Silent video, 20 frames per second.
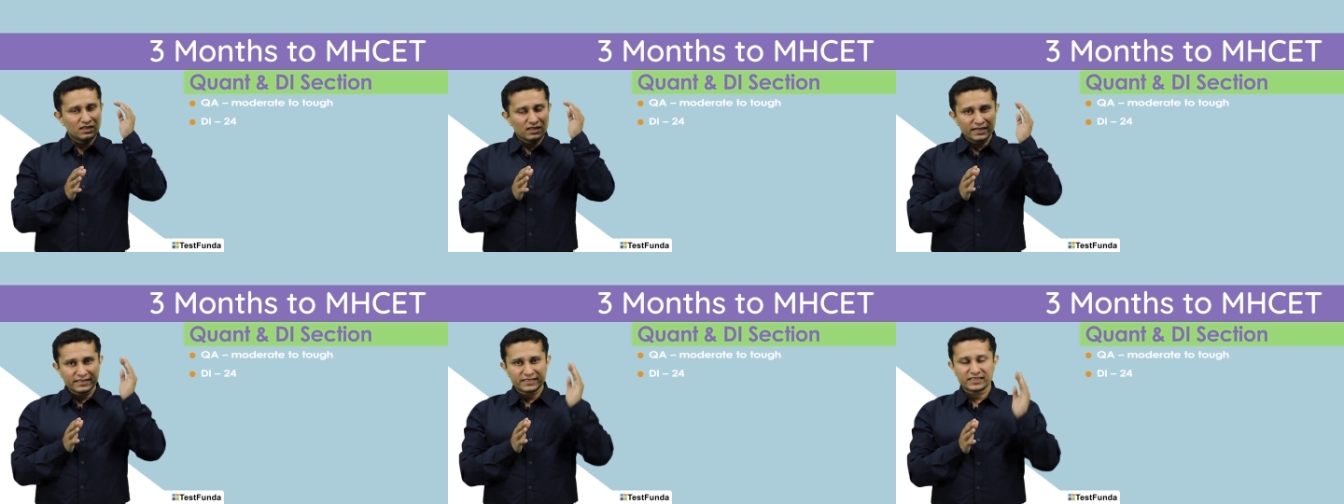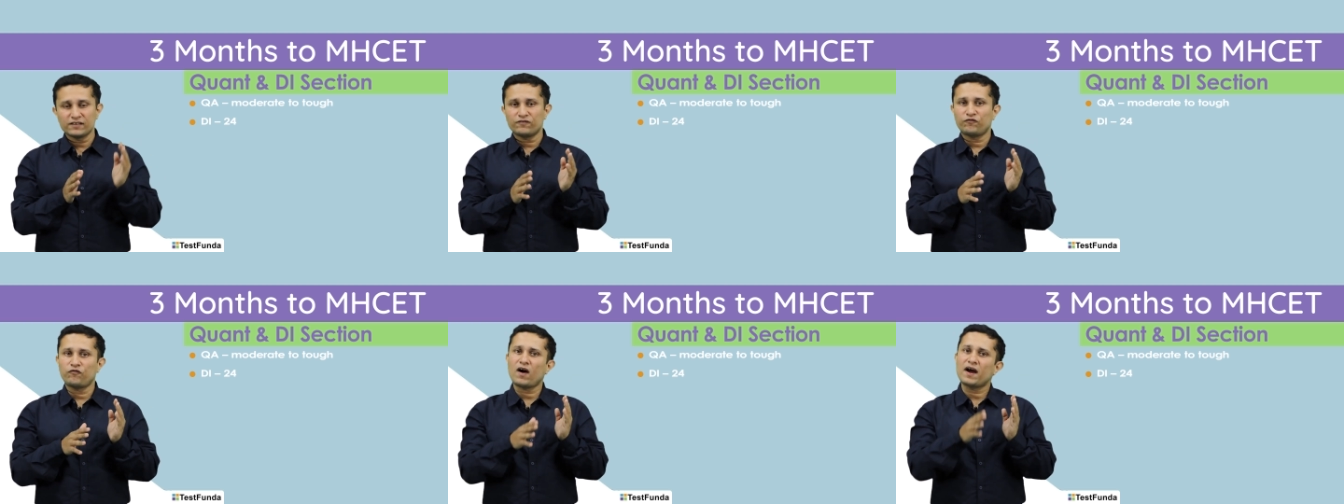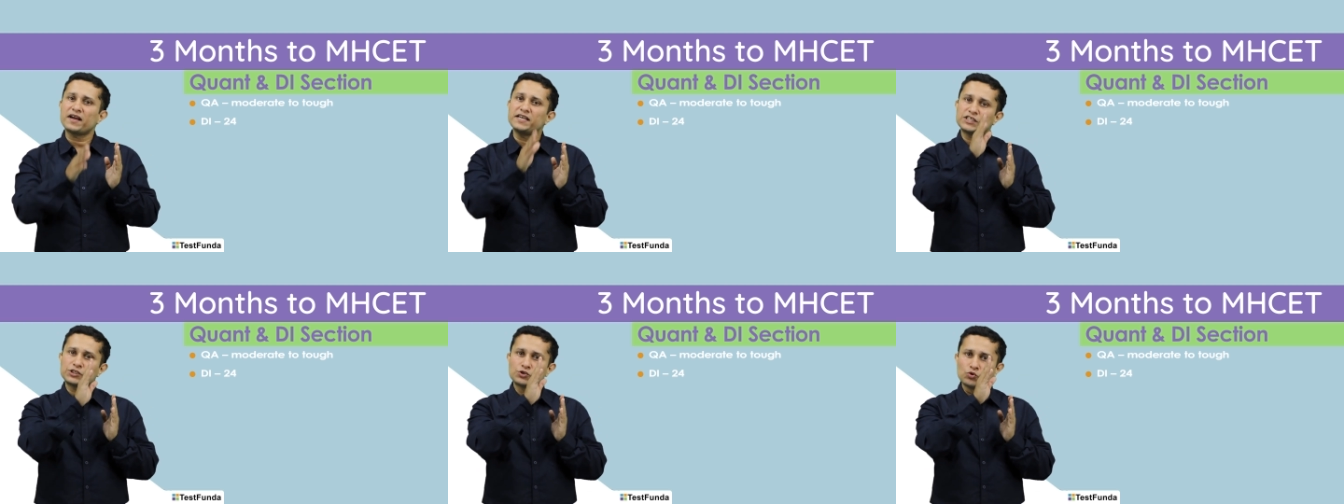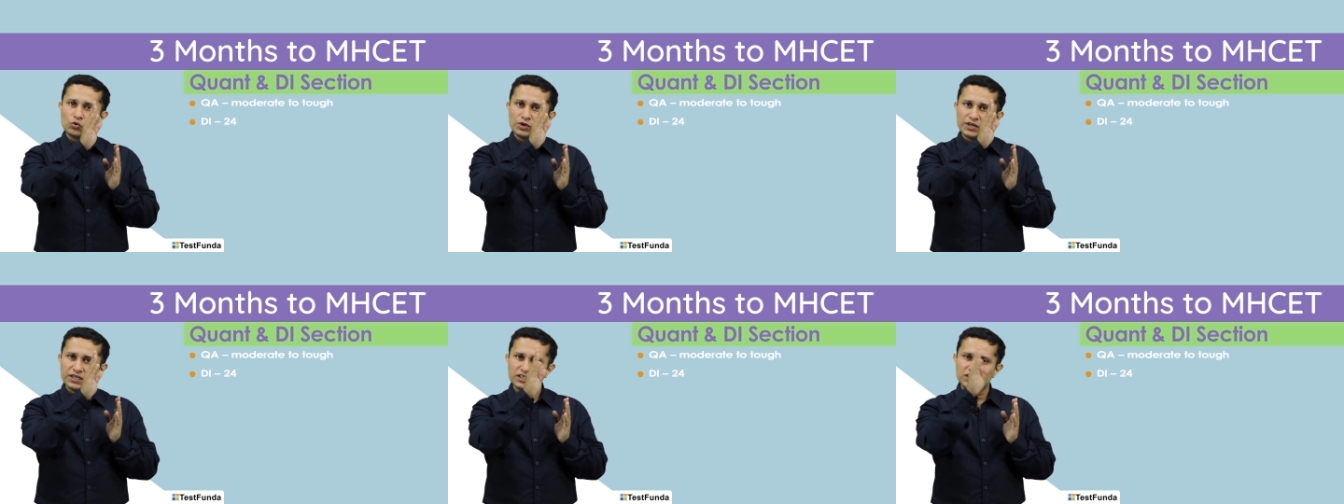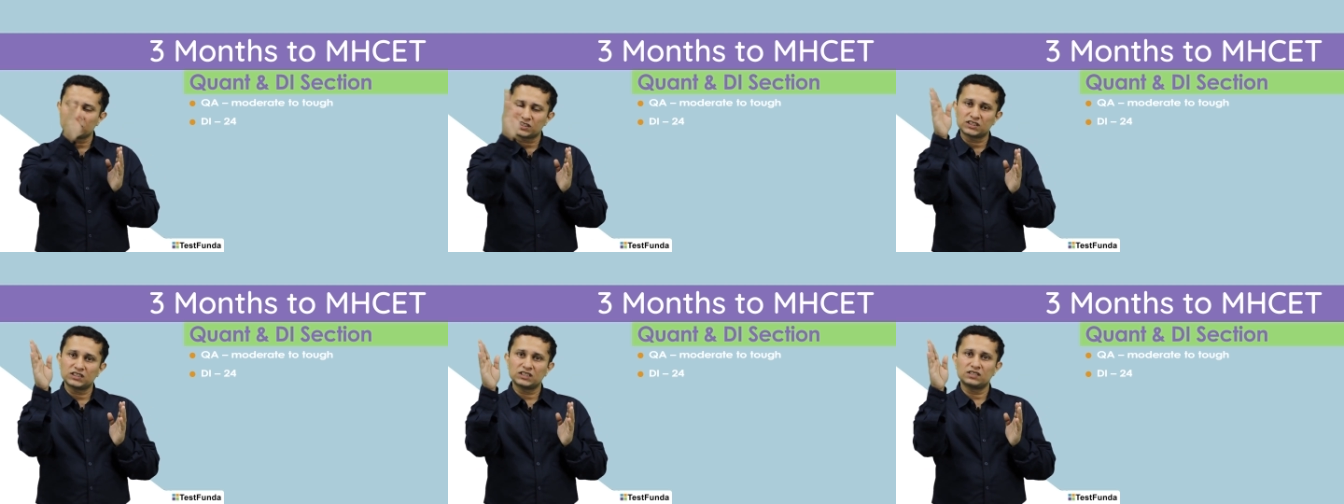Let's say 5
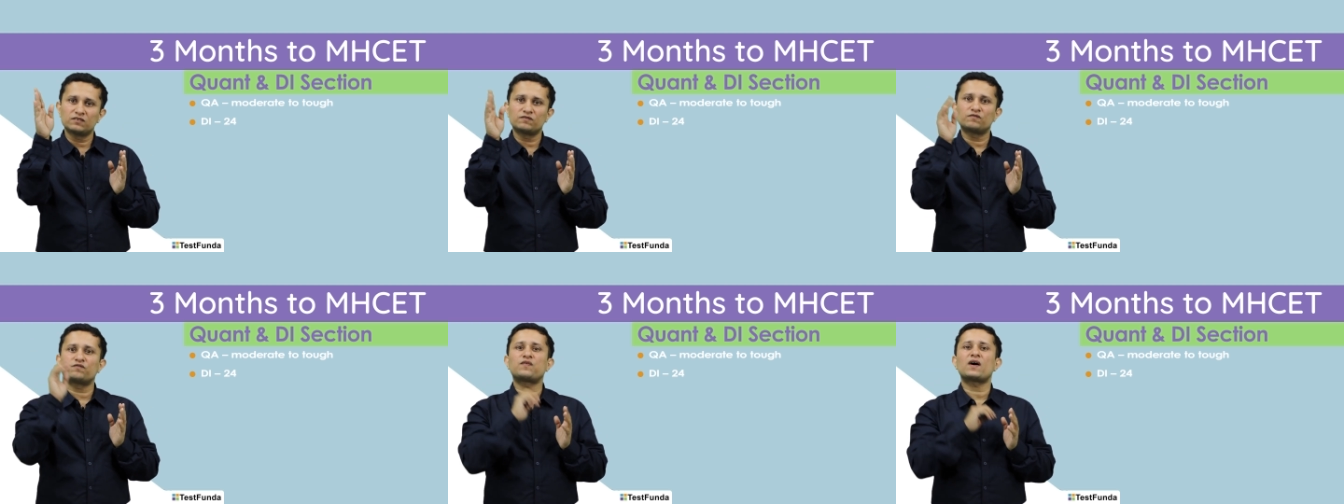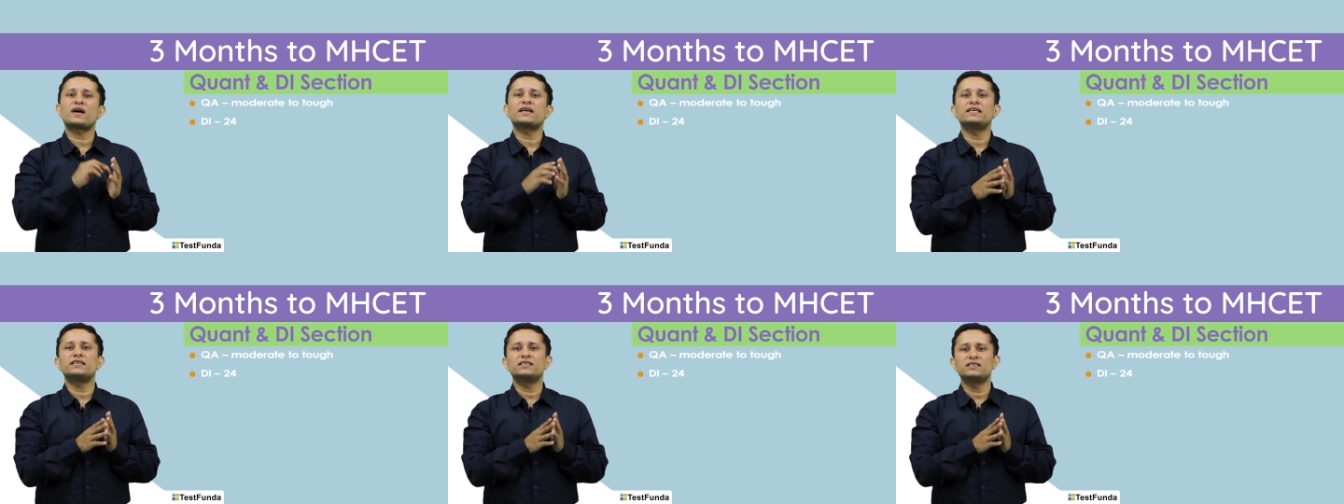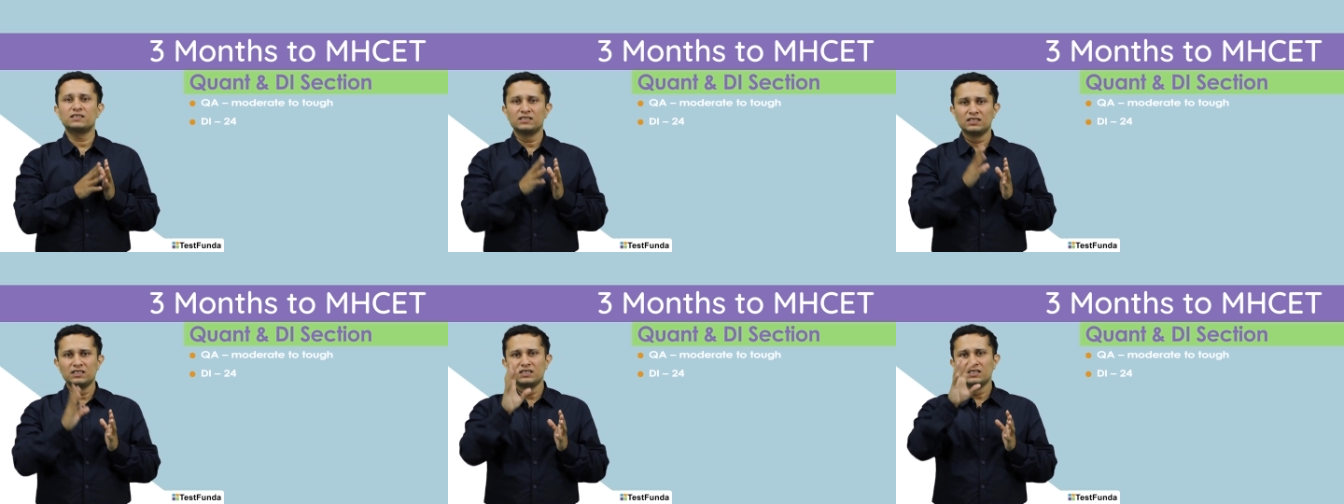students, 5